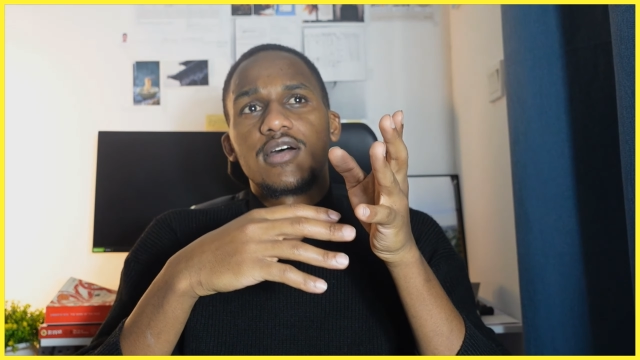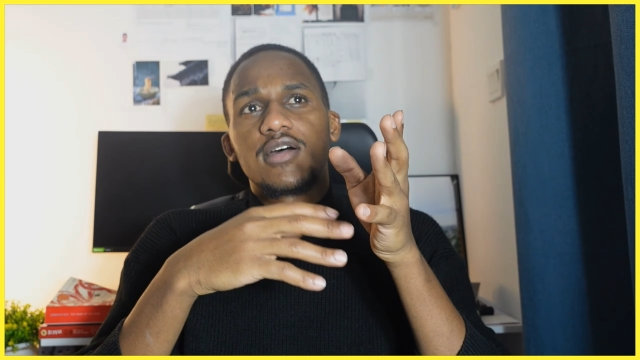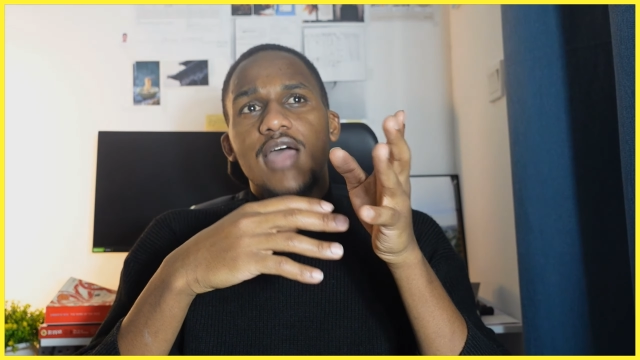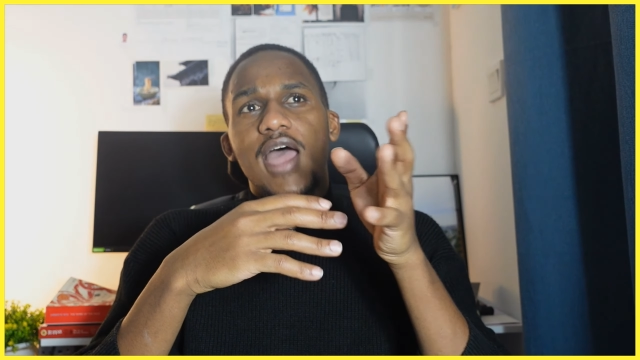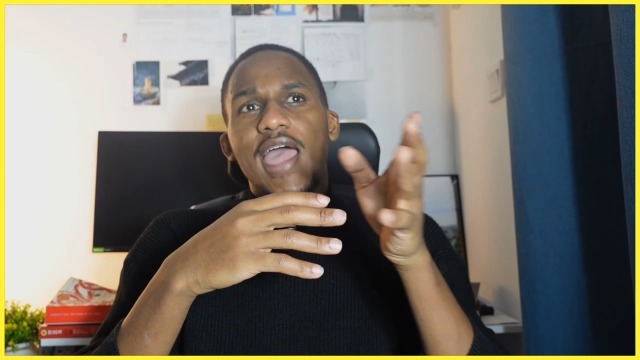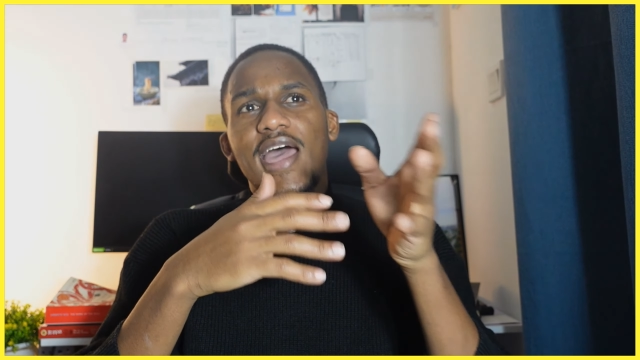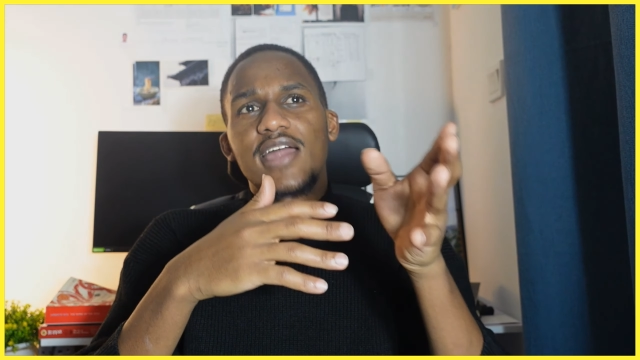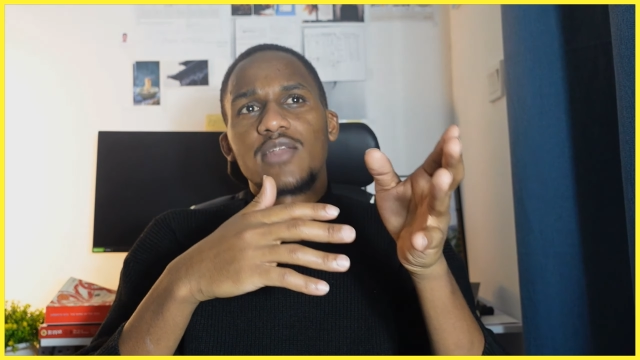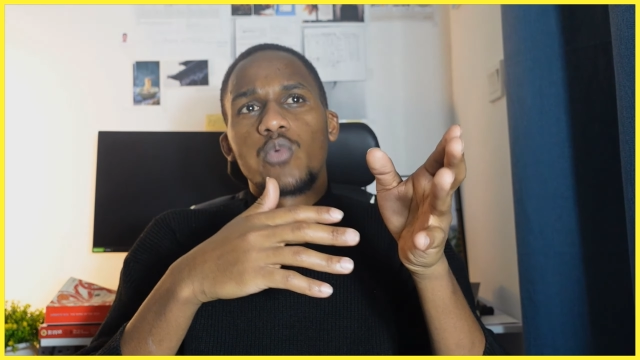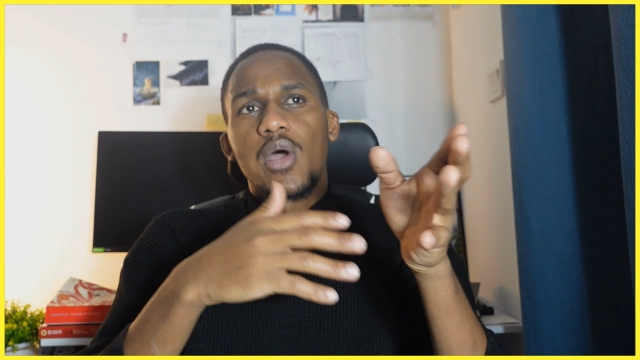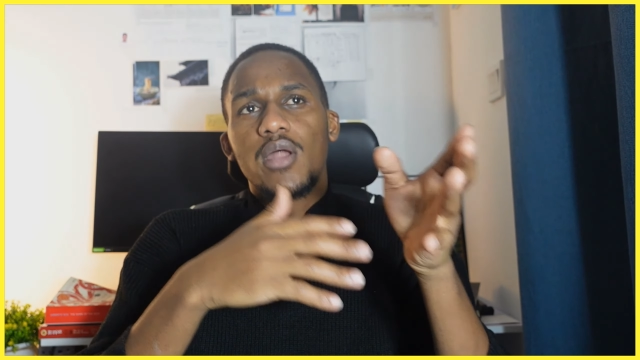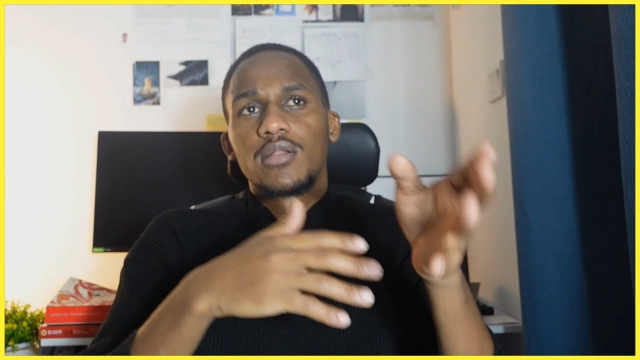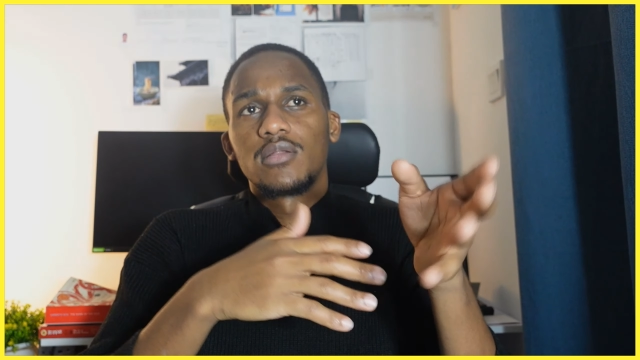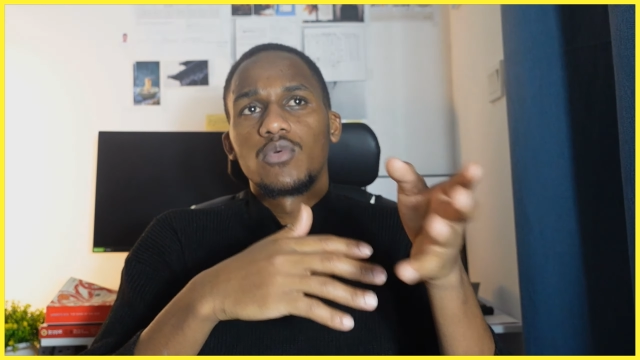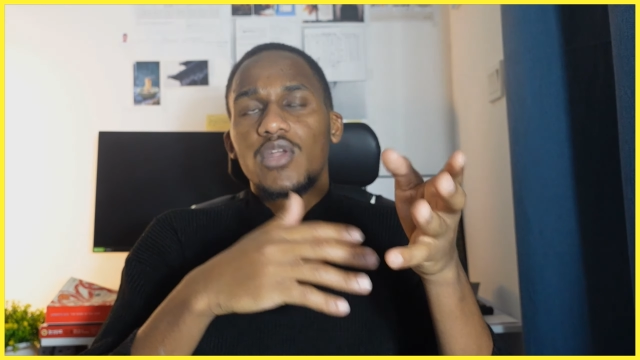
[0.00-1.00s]
I had
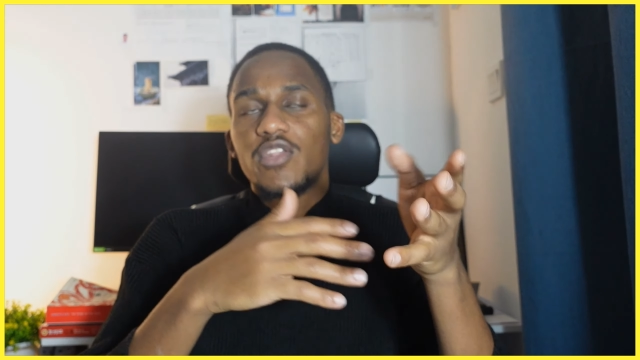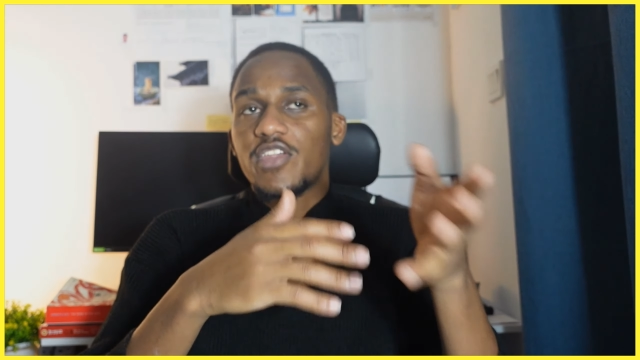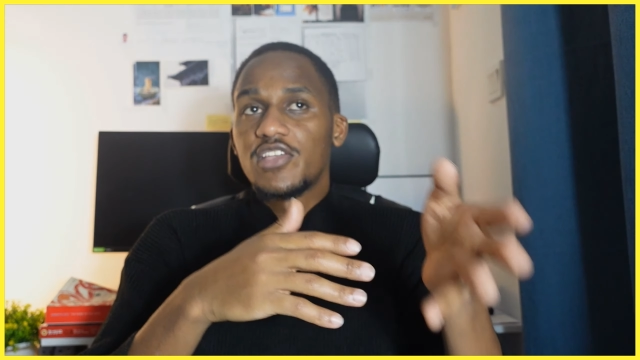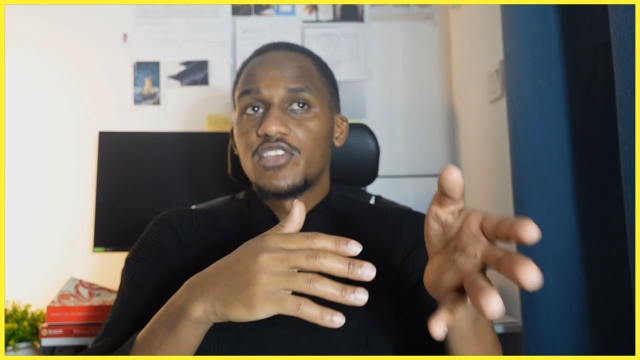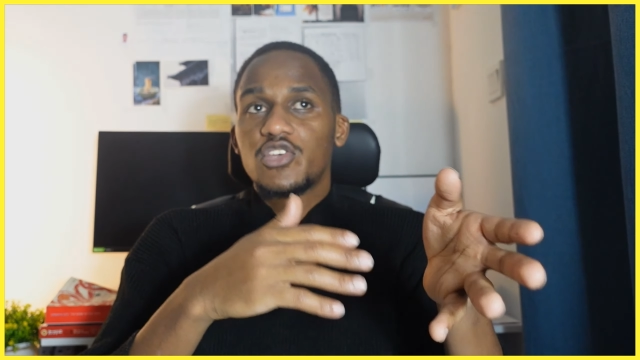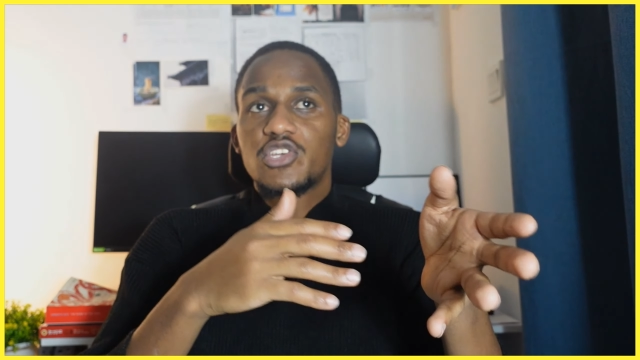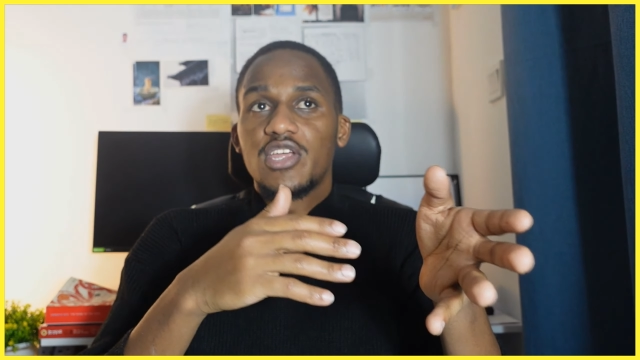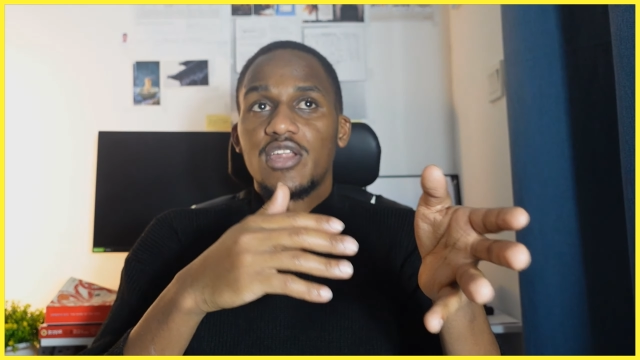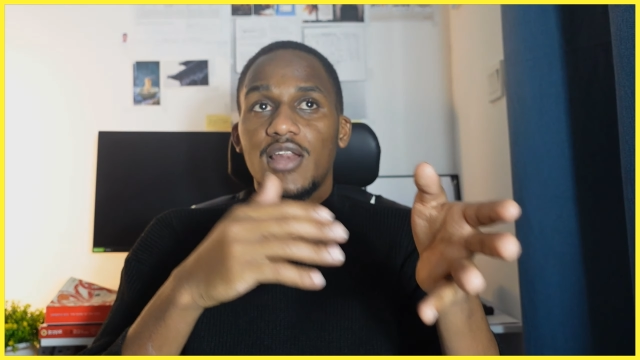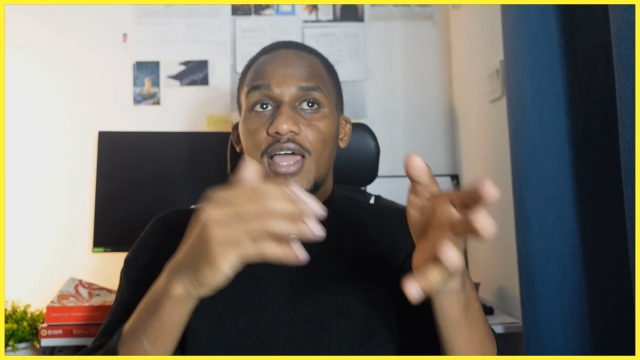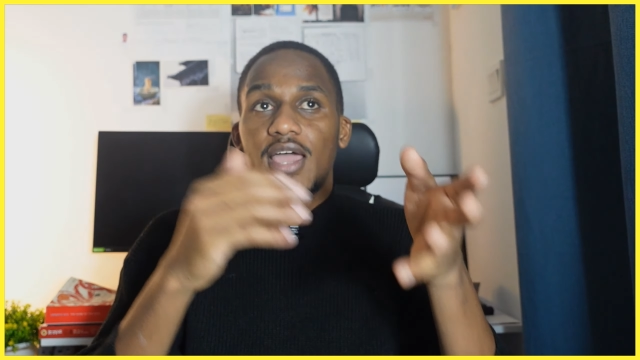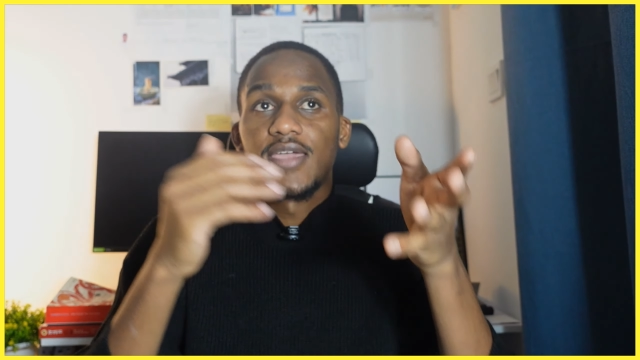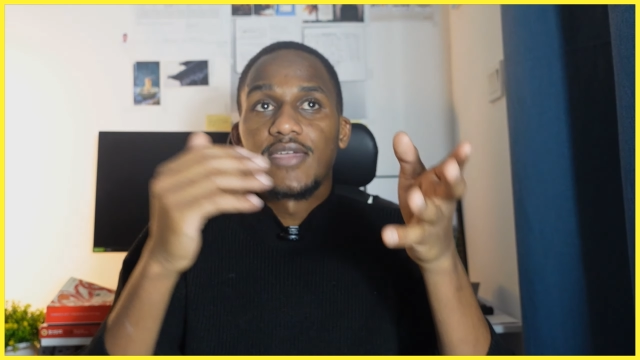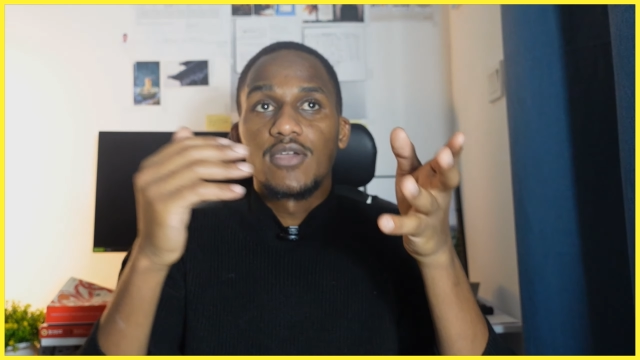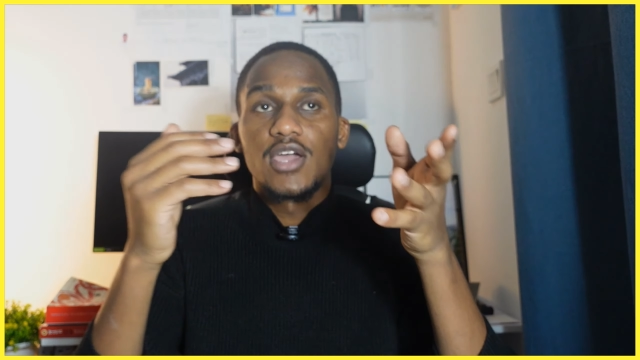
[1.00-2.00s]
one suggestion,
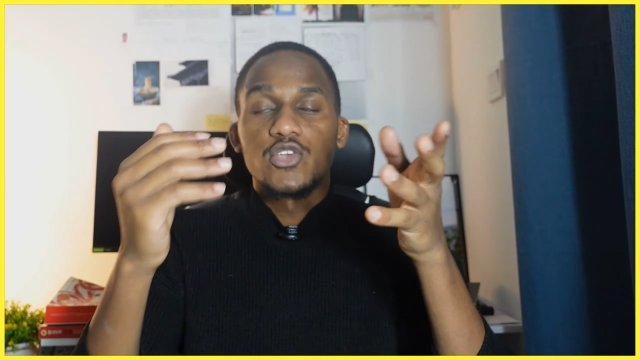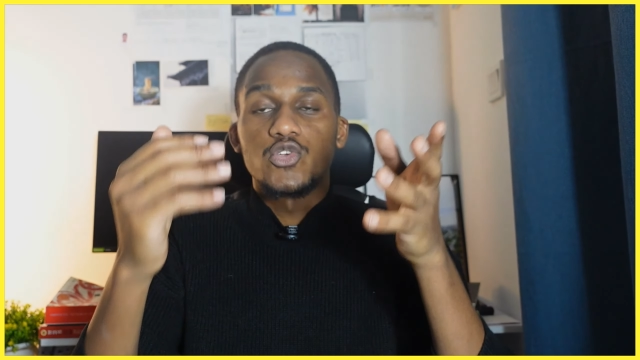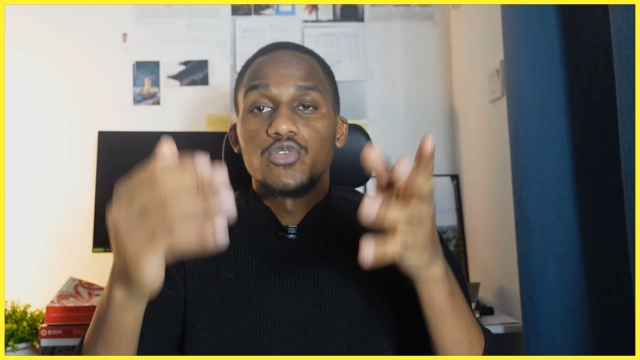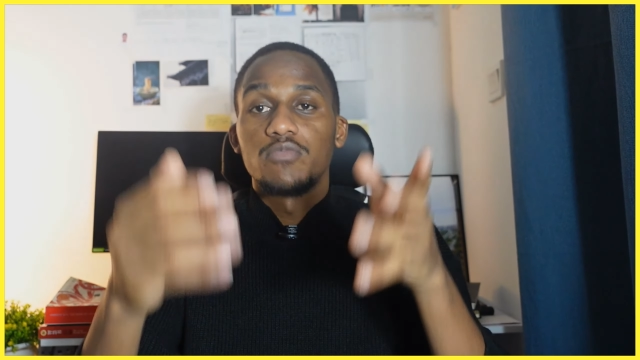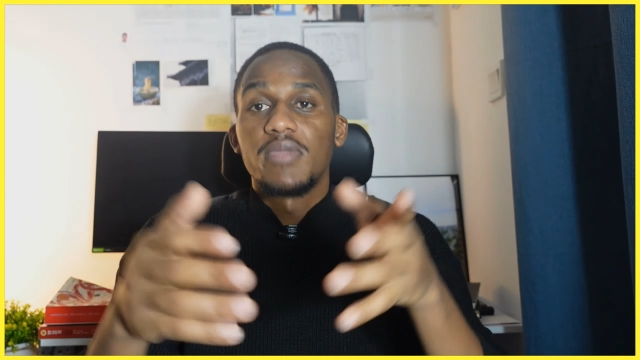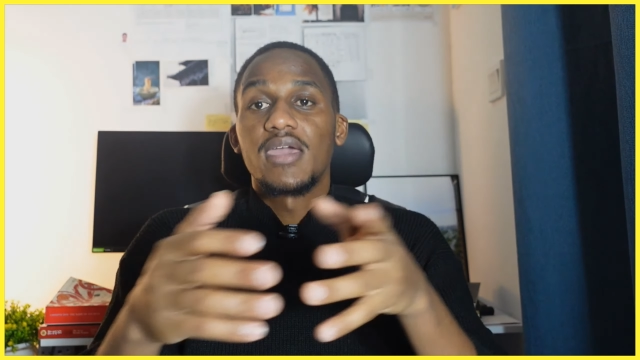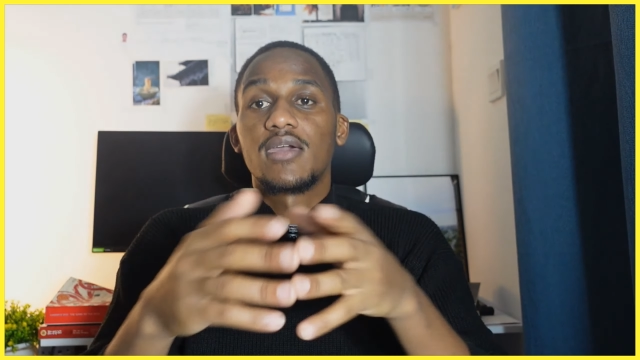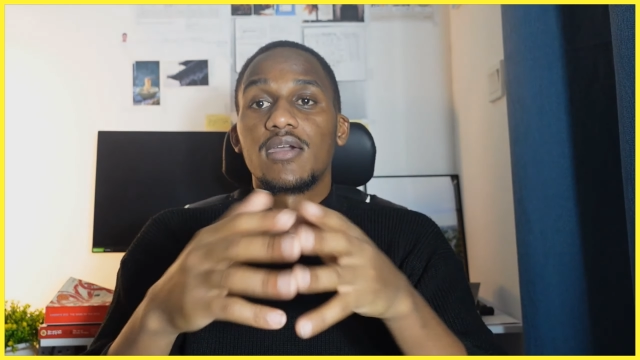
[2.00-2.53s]
like I should